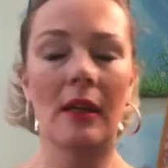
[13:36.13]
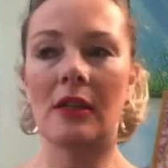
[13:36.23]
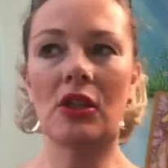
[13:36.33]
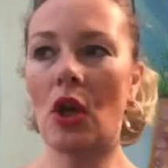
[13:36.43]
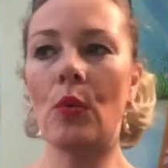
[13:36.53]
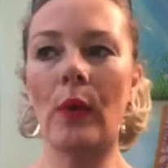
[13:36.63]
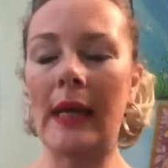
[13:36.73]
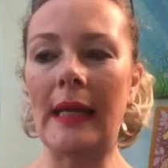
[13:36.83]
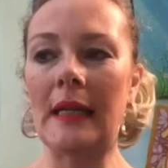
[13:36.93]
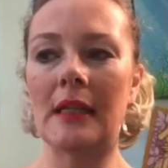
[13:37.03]
So
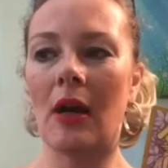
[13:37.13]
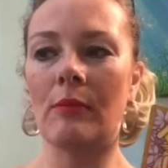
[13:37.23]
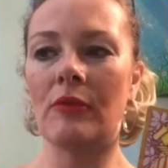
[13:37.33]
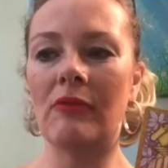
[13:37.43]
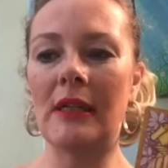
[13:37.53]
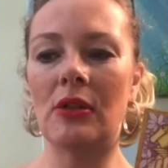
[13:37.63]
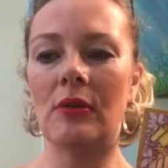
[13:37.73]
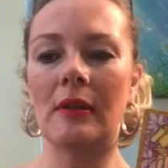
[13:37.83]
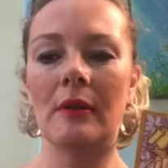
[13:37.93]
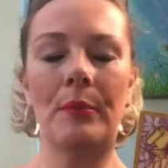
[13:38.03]
weird that I'm
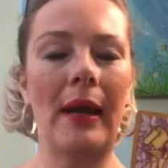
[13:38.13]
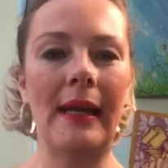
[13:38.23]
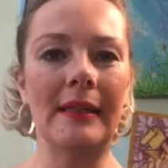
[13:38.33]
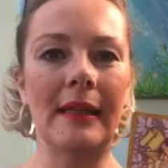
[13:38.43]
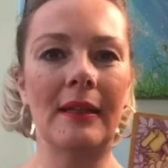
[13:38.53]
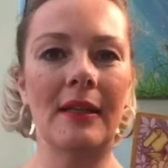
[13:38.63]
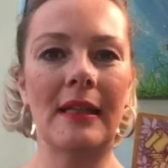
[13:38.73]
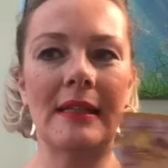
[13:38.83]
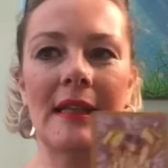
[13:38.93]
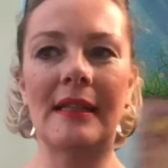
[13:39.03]
redoing the branding, because
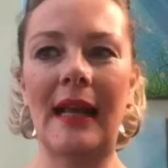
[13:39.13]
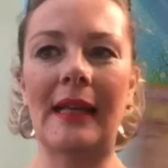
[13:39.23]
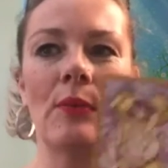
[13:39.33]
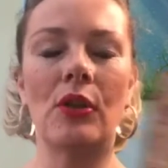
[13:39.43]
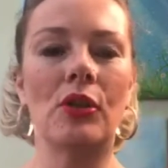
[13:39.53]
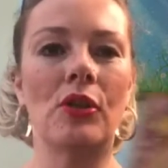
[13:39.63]
that's exactly what